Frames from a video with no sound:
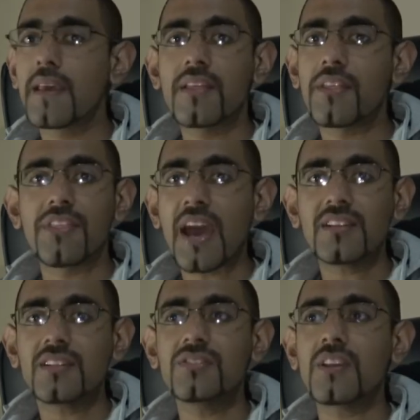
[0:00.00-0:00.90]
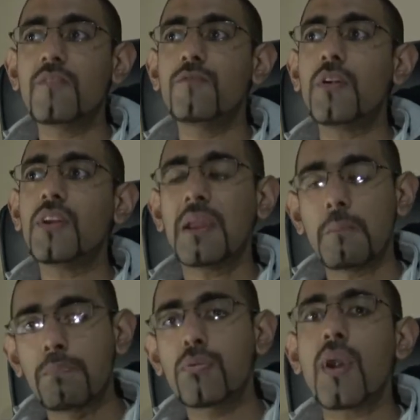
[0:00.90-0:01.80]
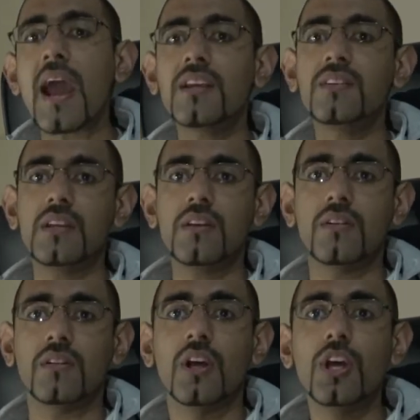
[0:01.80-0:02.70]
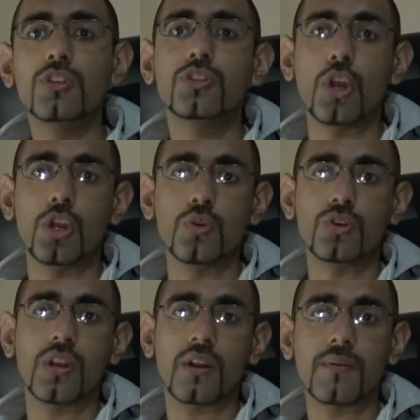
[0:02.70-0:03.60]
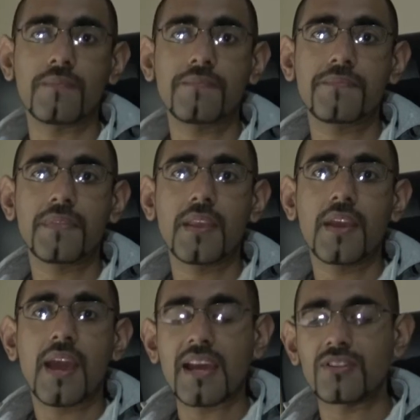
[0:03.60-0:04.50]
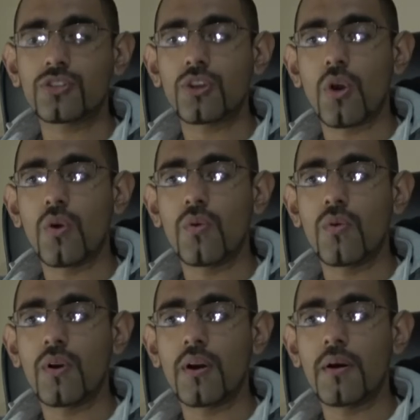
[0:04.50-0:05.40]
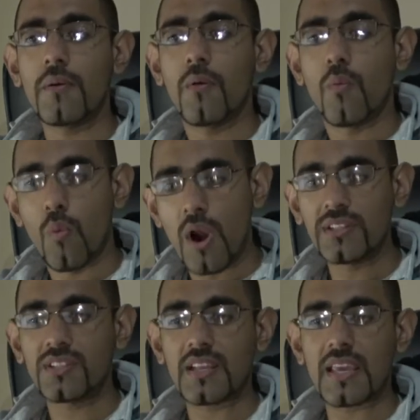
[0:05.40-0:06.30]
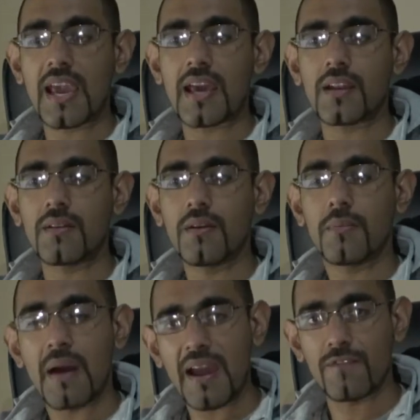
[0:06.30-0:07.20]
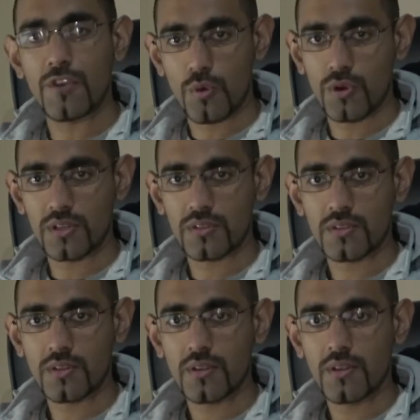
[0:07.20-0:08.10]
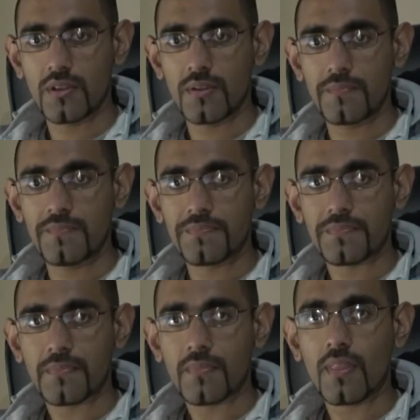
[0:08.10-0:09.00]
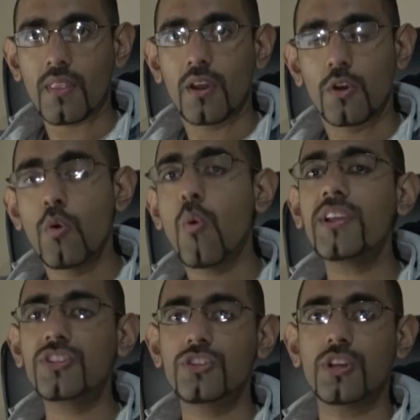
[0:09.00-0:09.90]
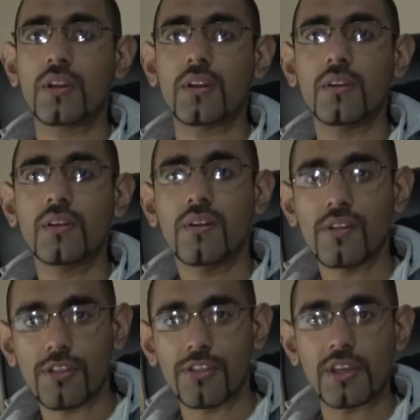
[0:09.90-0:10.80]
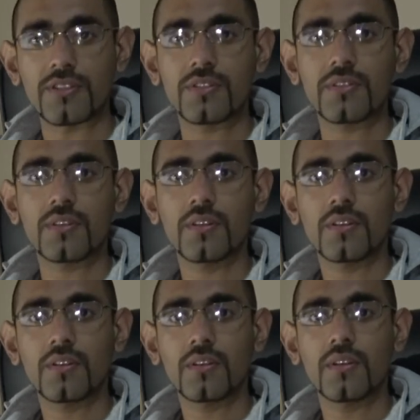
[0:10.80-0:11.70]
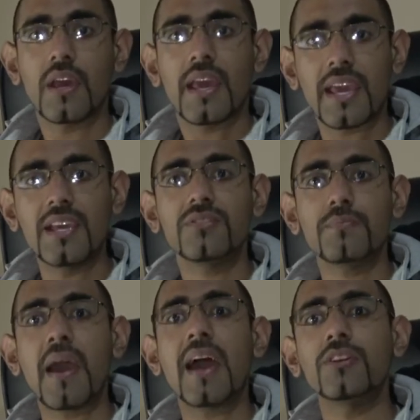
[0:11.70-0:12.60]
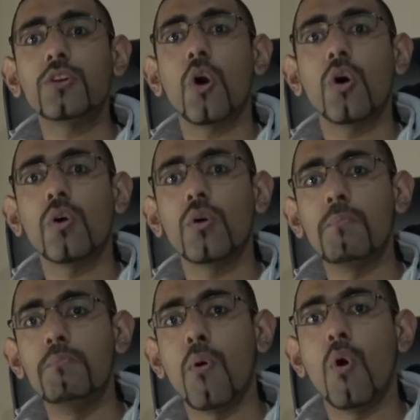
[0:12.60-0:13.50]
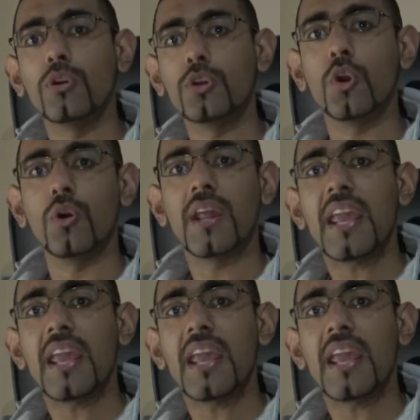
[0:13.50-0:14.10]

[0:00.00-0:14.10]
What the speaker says: That is a very impractical solution. And so, once again, my viewers, question this. Is man born good?